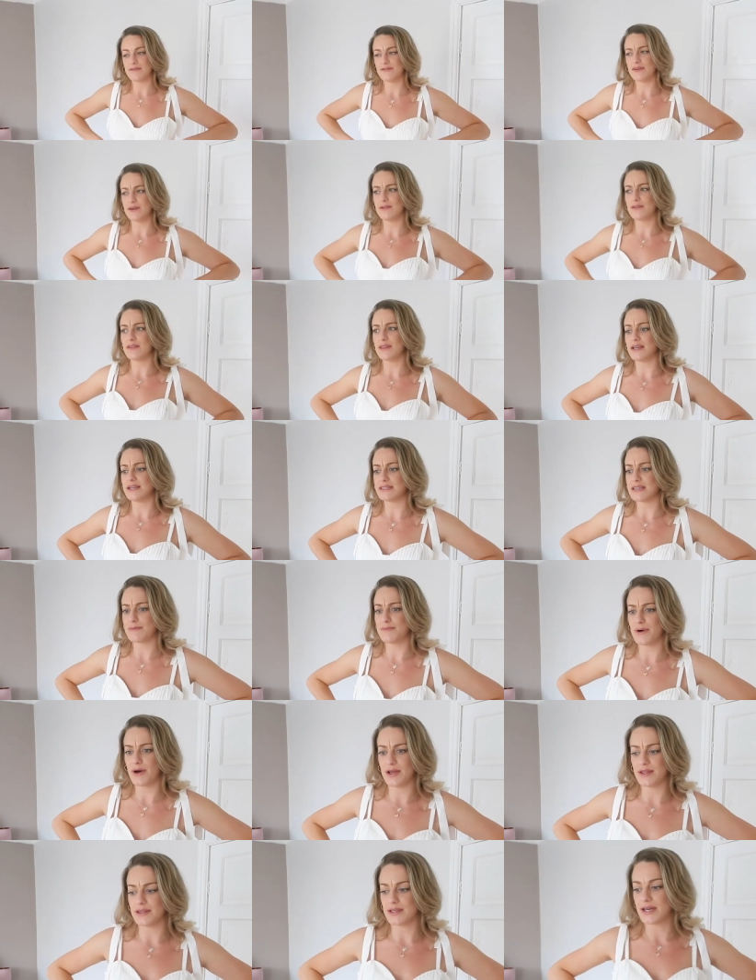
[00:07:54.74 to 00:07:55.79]
a few things I
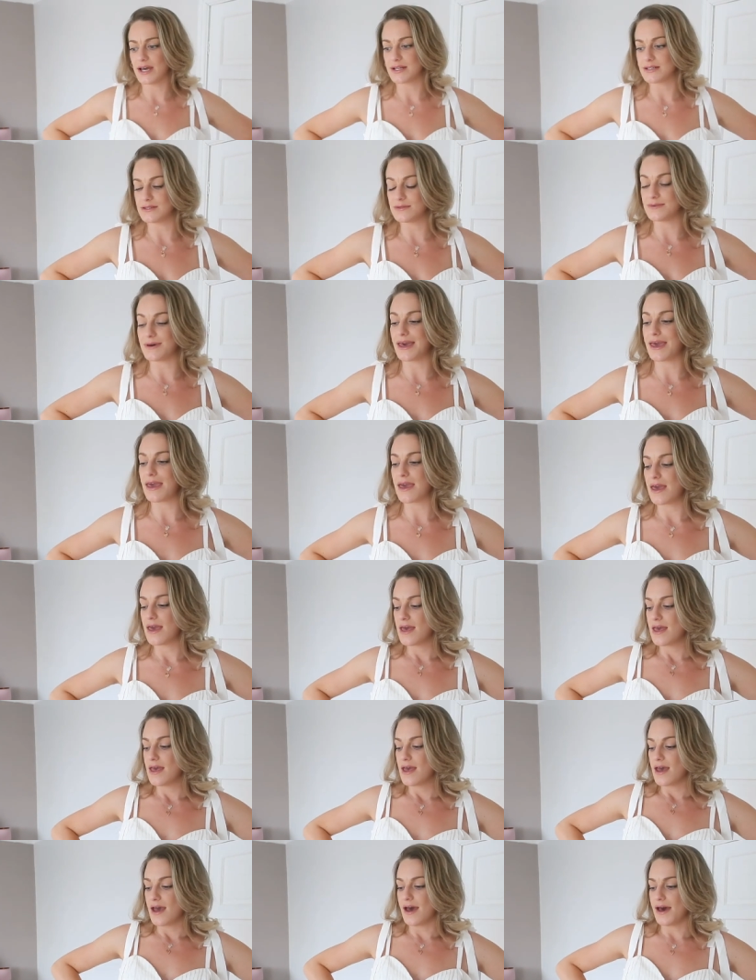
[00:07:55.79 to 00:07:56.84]
put in the cutaway
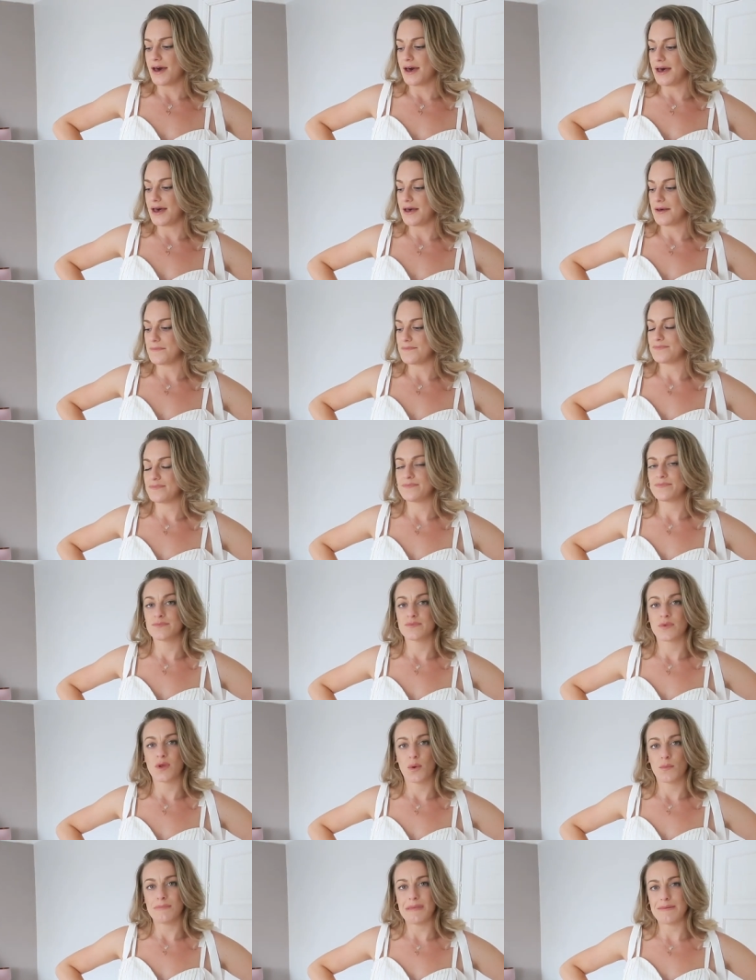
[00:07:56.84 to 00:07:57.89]
um,
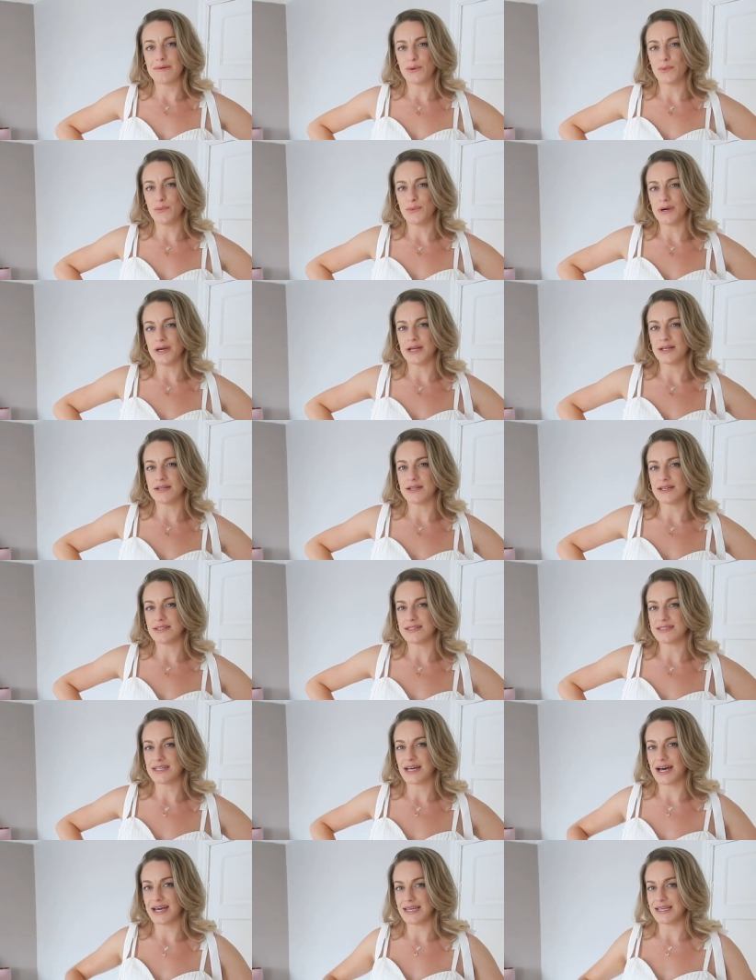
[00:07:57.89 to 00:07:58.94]
maybe weren't as
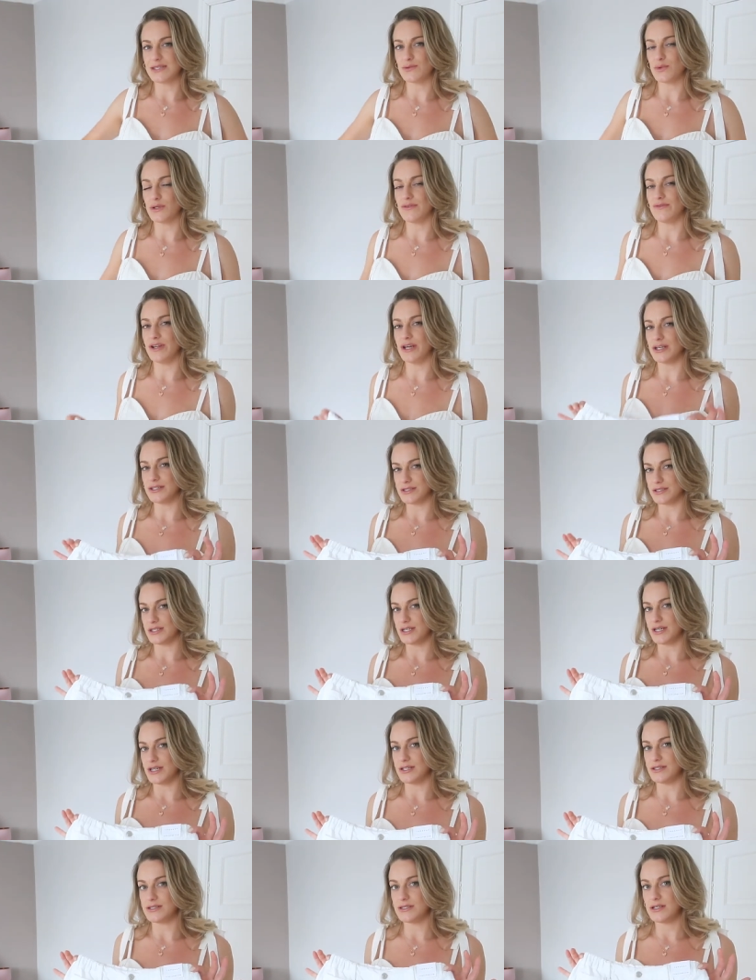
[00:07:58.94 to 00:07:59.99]
tight as would have looked
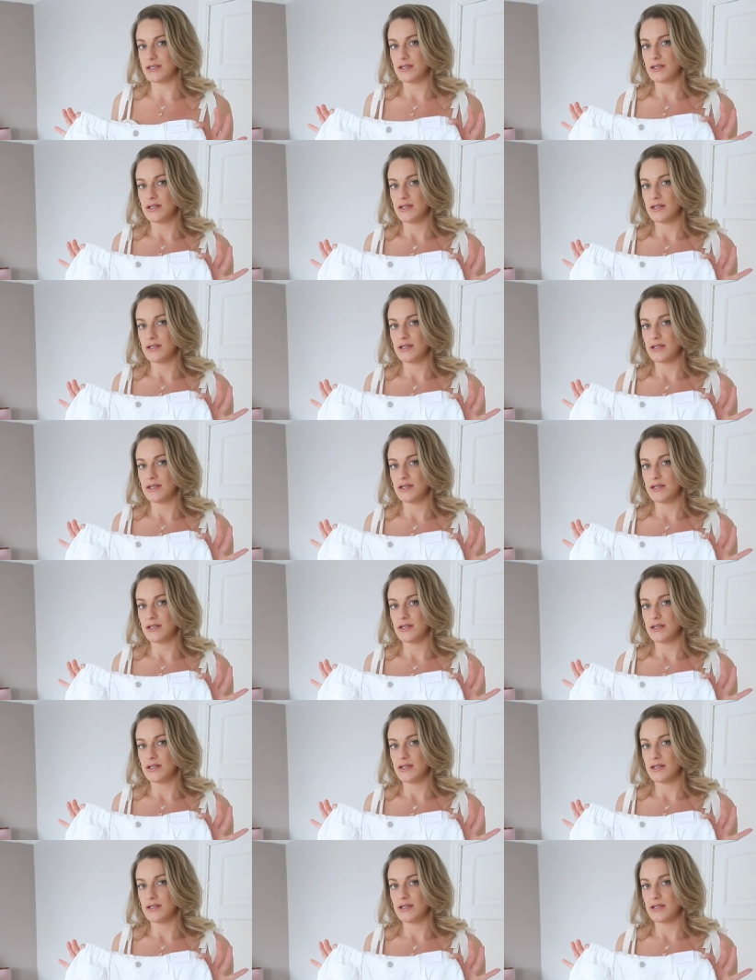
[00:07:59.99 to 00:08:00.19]
good